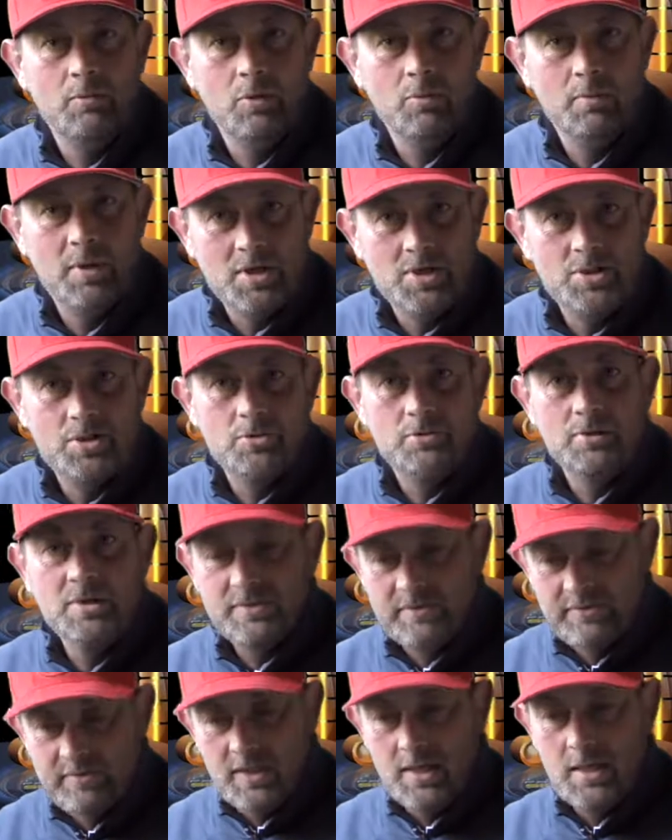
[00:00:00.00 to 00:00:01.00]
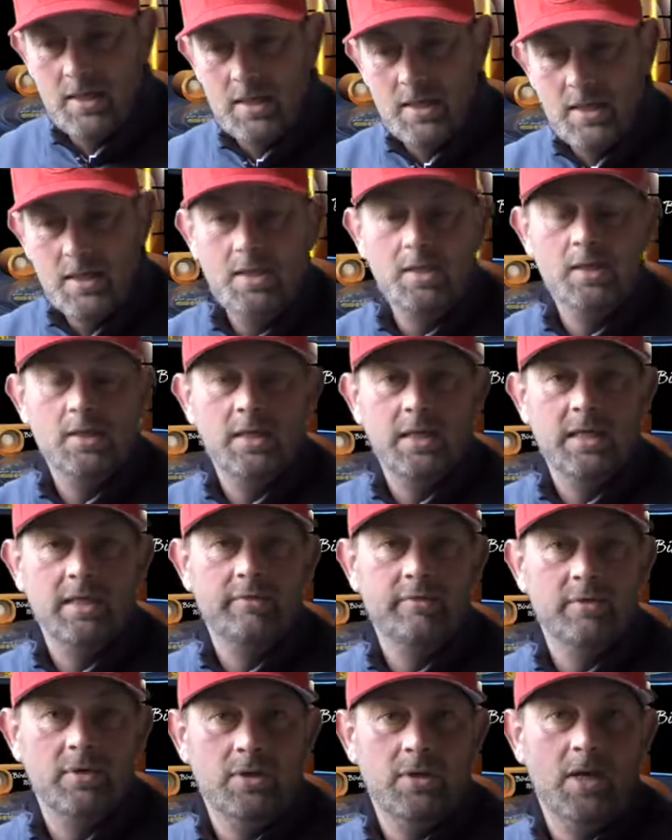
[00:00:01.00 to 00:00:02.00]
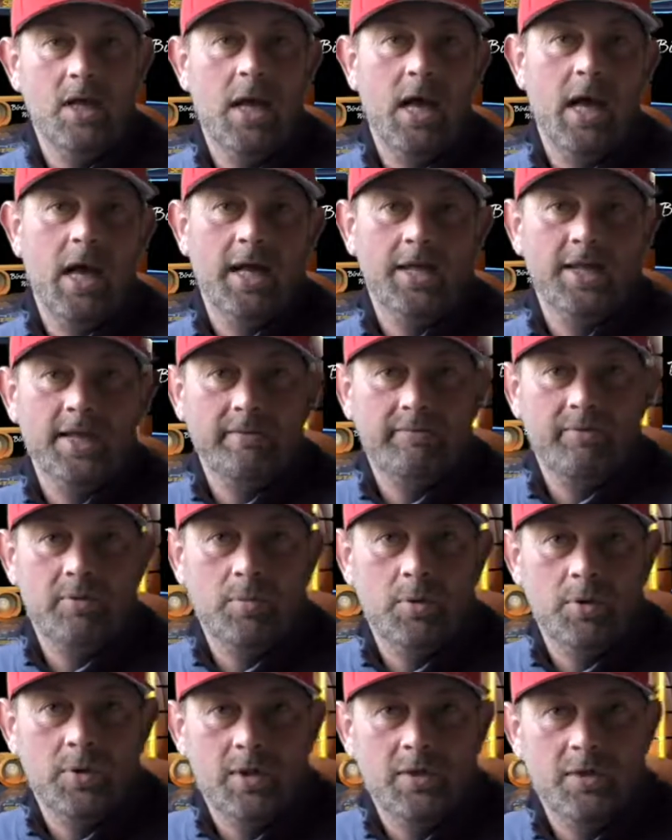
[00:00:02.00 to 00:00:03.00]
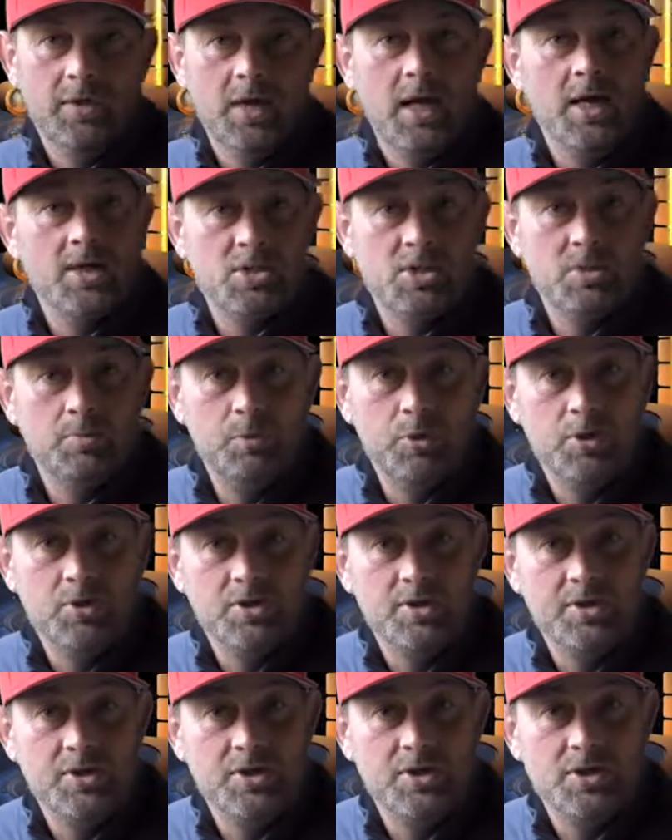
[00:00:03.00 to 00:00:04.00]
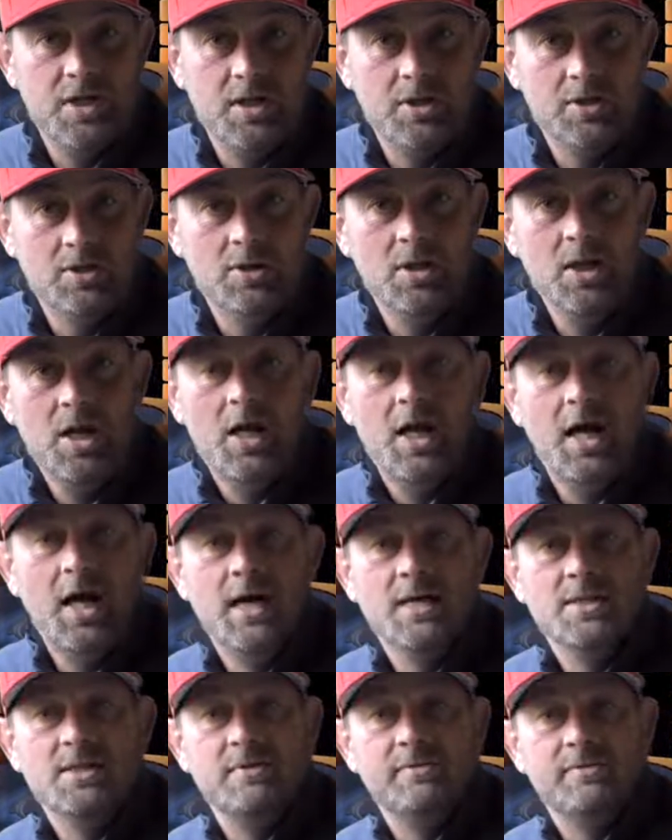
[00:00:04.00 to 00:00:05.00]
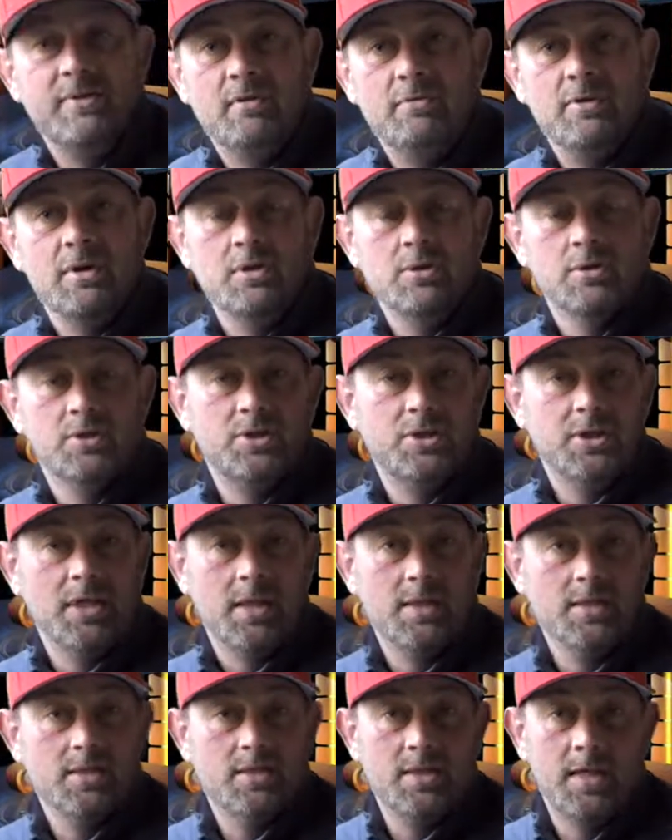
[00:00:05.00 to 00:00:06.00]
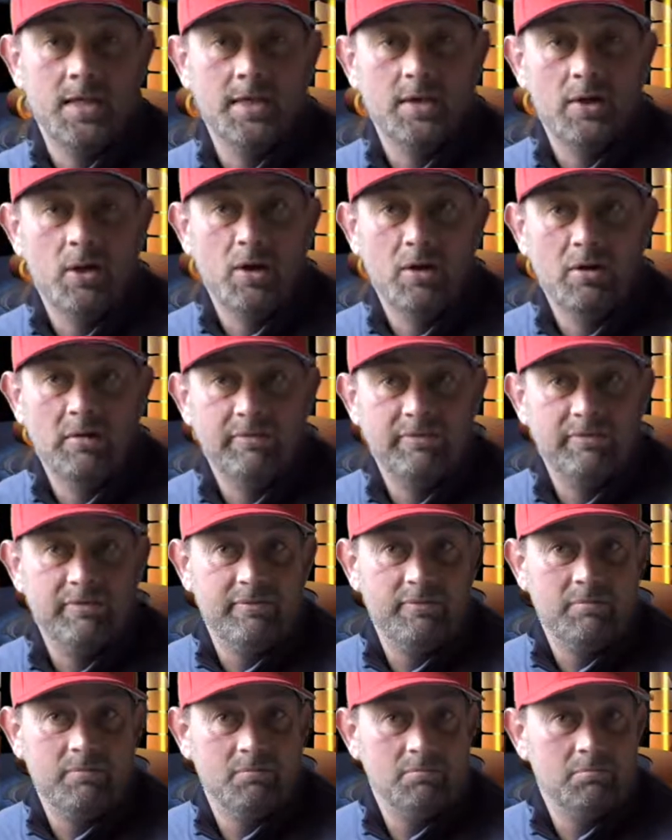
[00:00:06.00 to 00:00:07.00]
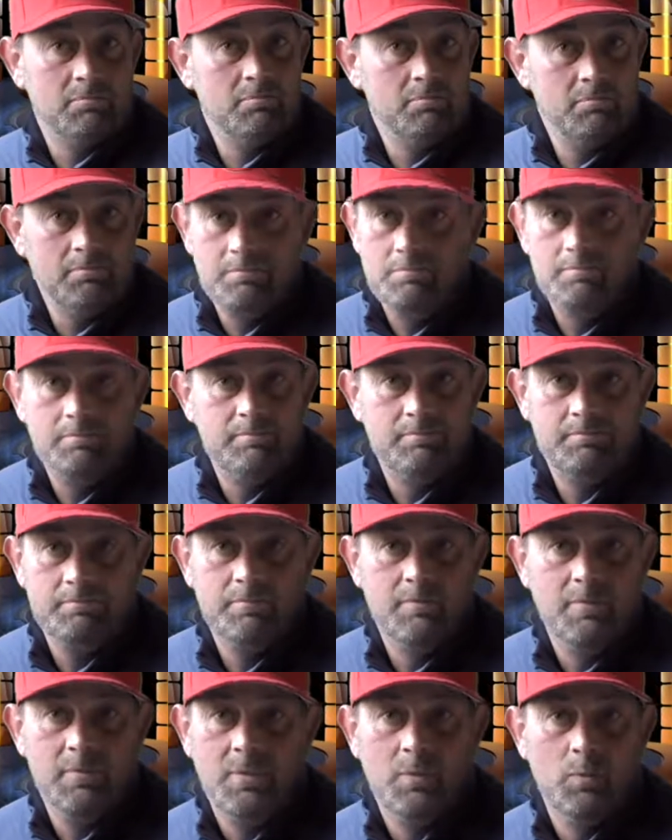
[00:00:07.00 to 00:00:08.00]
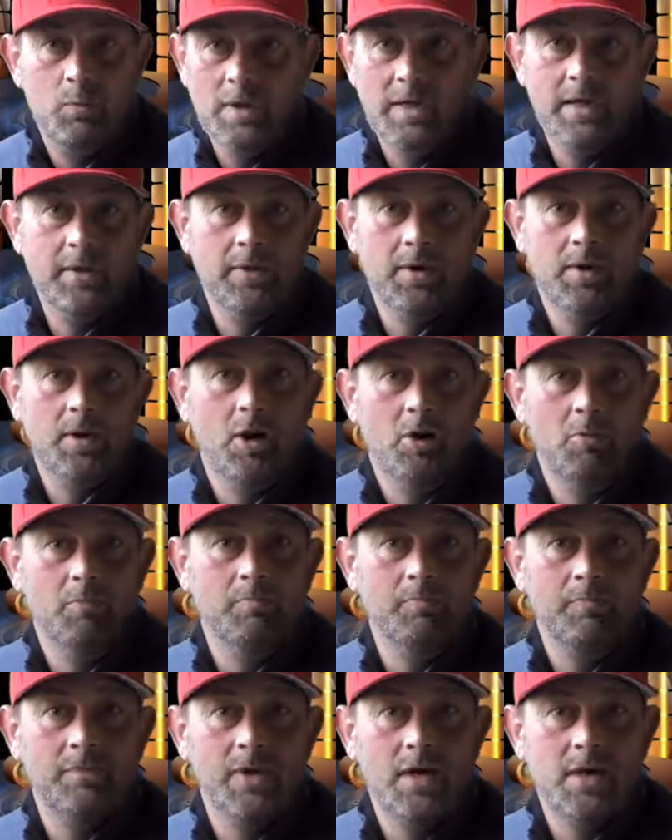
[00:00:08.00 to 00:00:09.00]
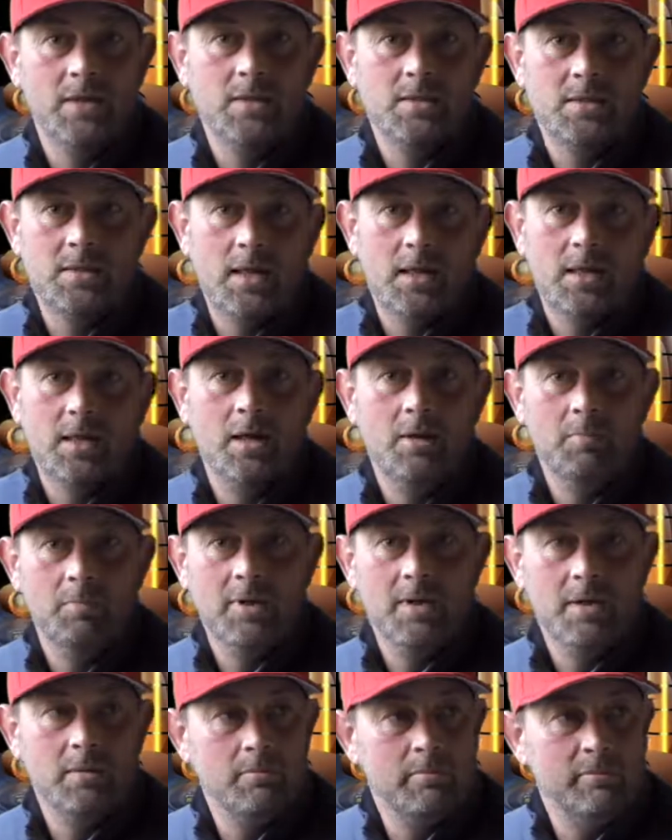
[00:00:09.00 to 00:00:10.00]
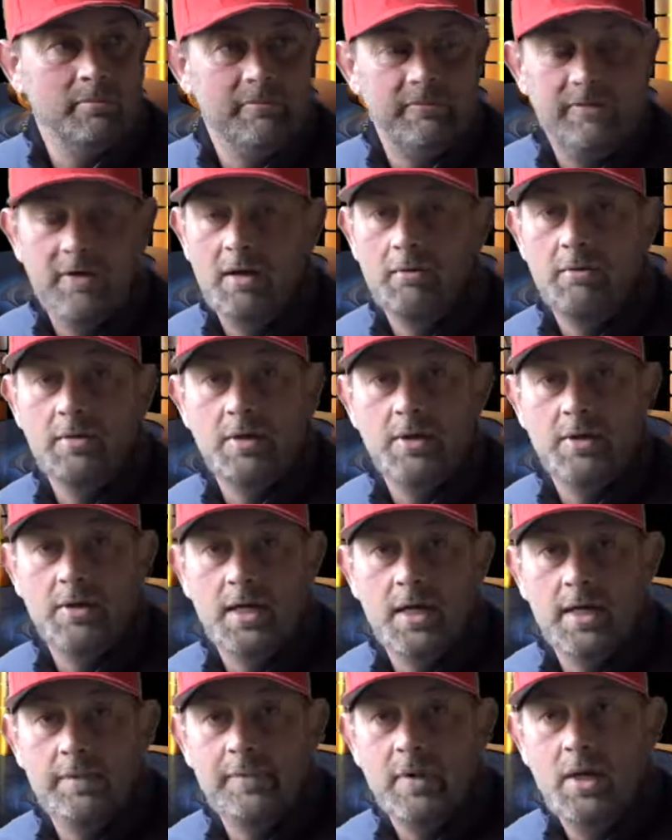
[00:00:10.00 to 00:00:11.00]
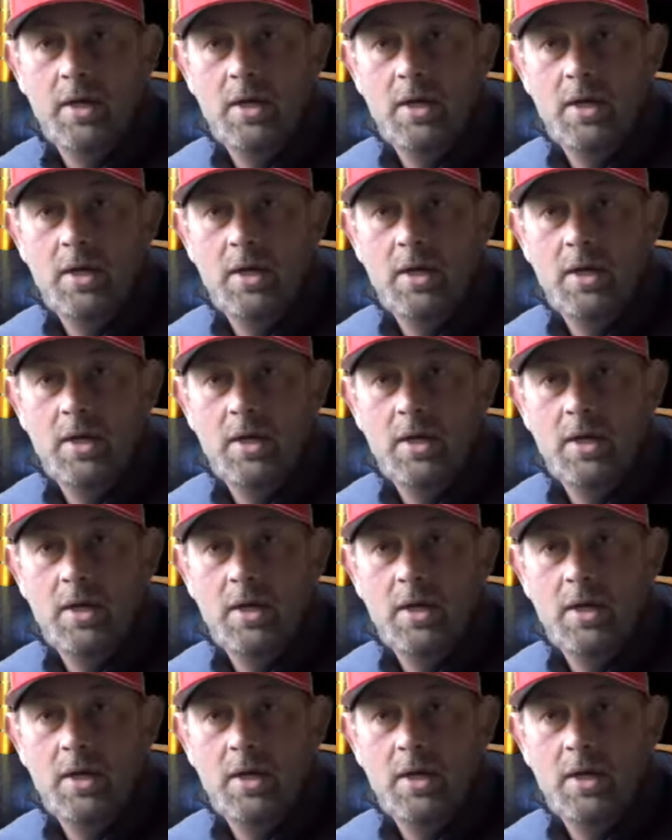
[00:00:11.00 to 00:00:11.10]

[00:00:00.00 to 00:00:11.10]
We'll make sure it's fair, even, and everybody that has supported the channel has a very good chance then of winning the comp. I can't be fairer than that.